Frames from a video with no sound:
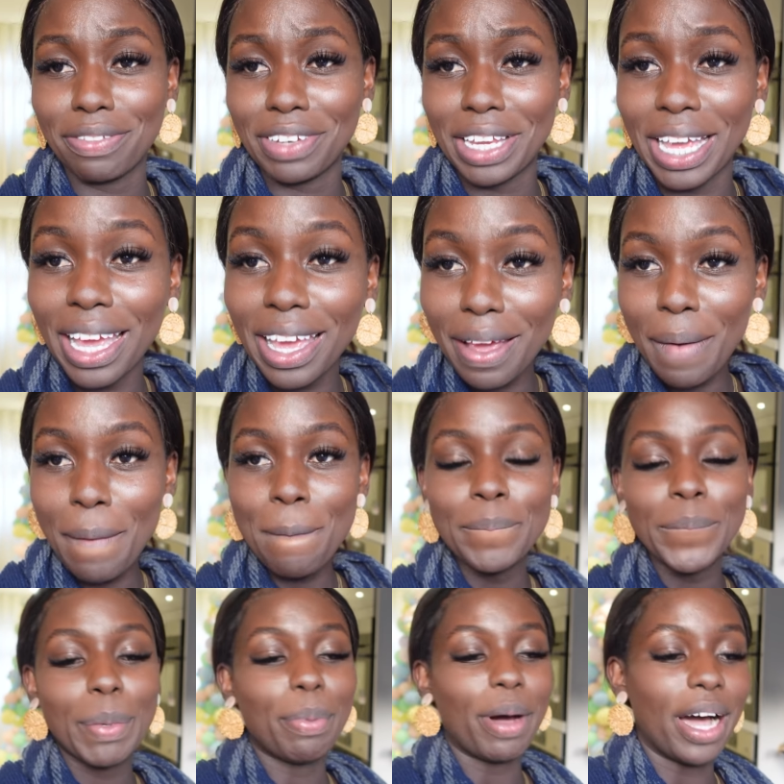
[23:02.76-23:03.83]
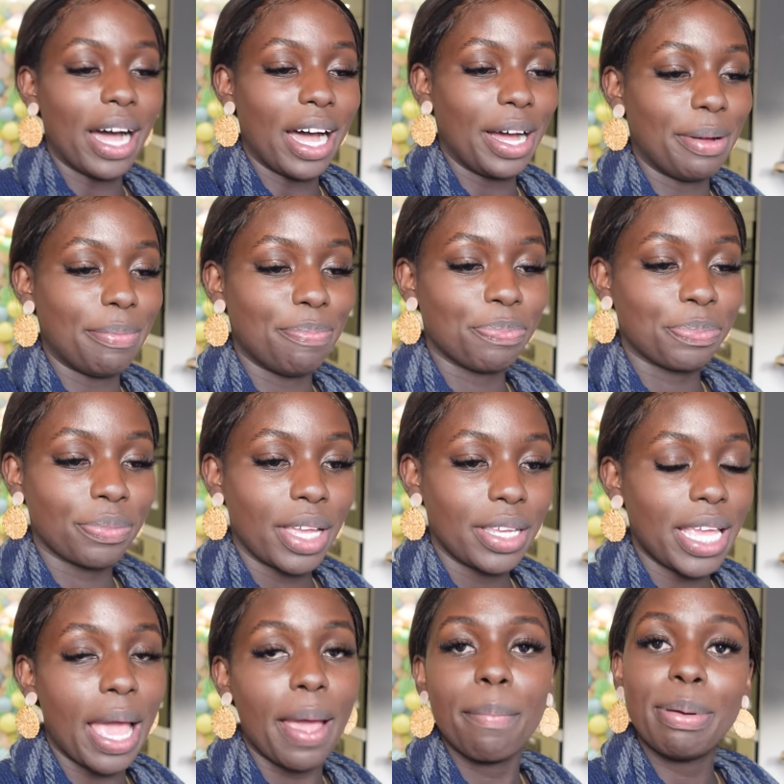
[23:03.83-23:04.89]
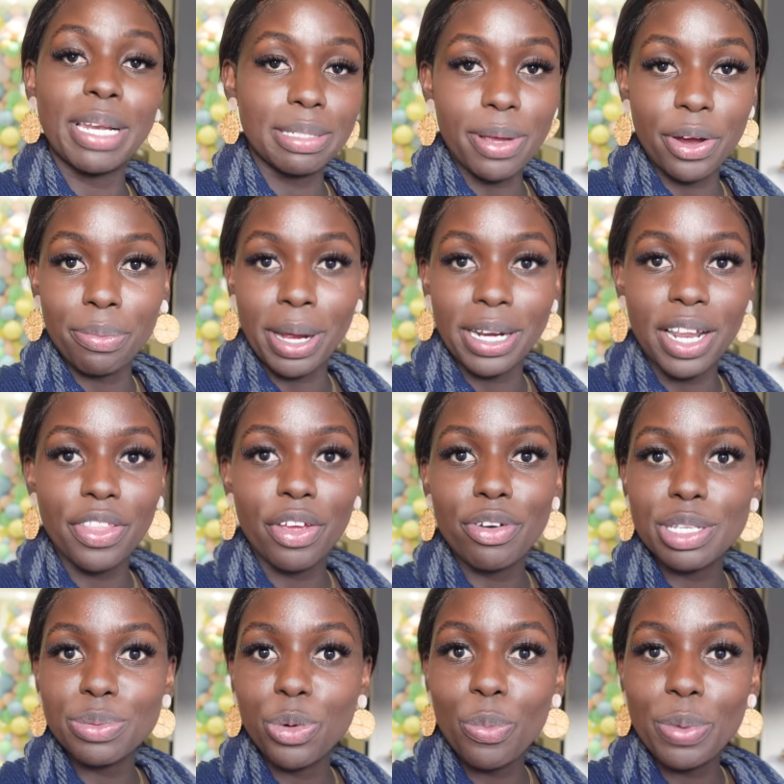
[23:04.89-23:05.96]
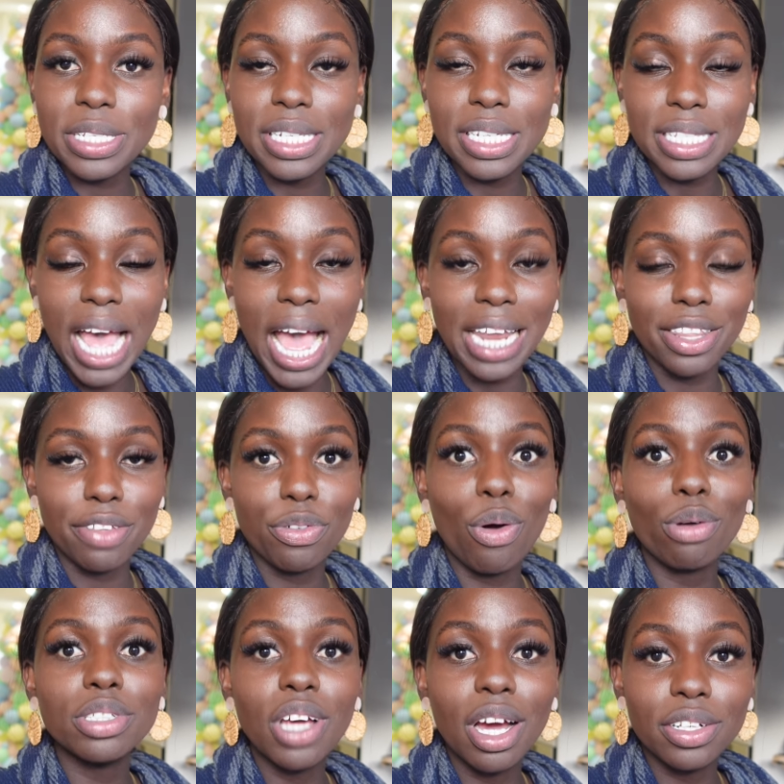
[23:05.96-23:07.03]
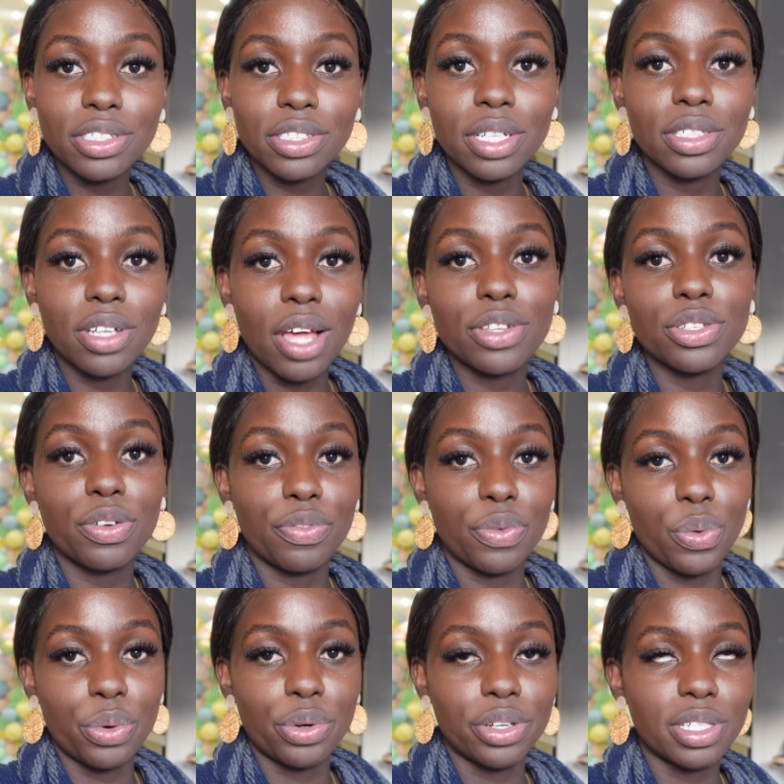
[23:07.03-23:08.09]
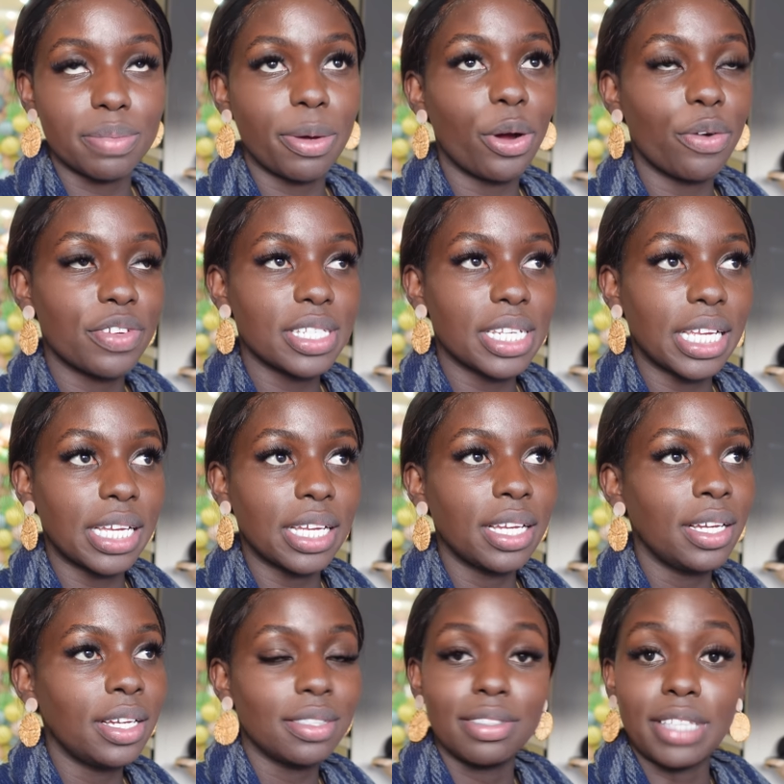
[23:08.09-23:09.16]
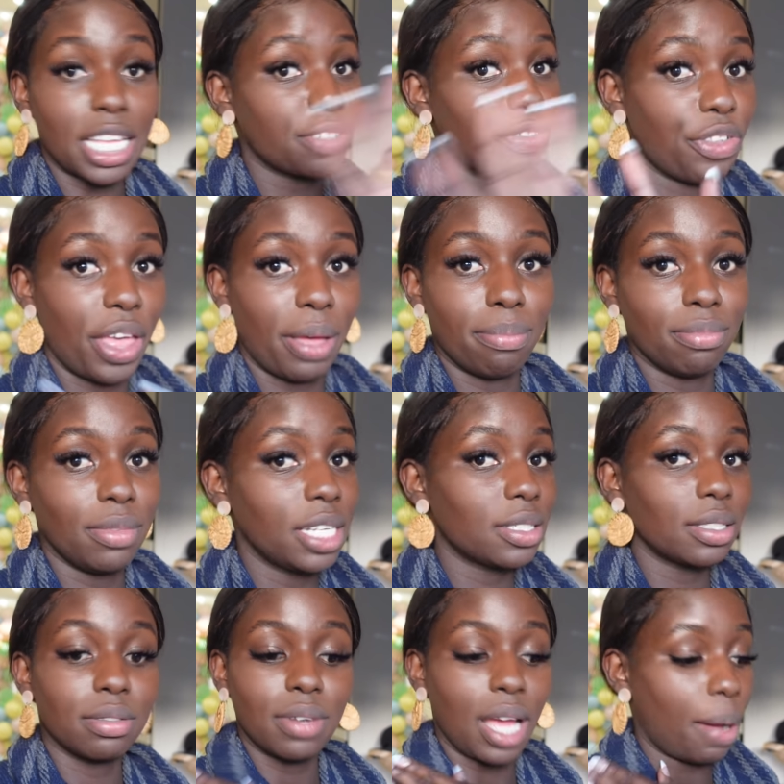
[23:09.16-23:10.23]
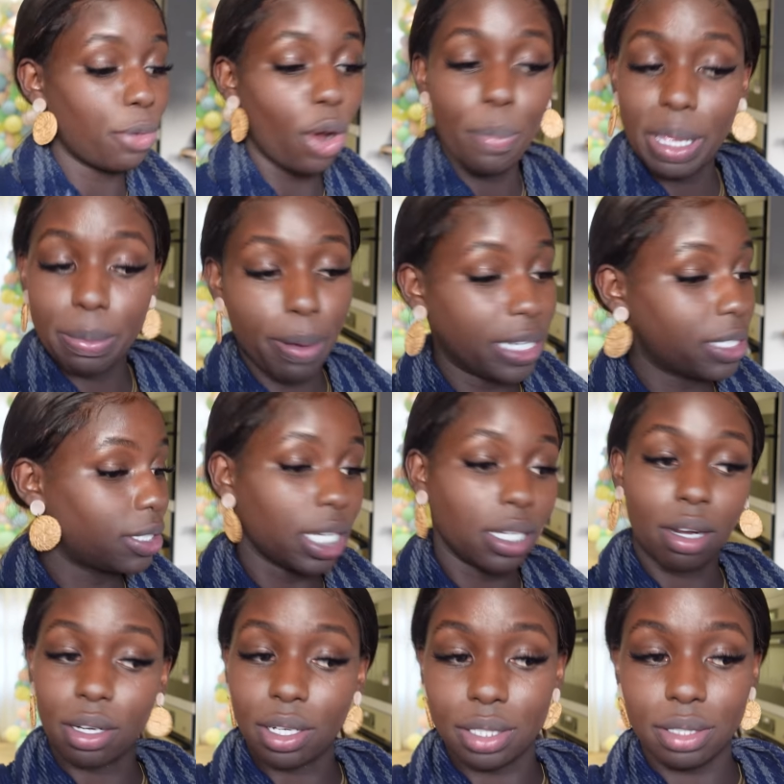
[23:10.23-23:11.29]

even here. But yeah, please bear in mind that they're a small business and they've got tons and tons of orders, but obviously that's for them. Listen, I'm not being paid to say none of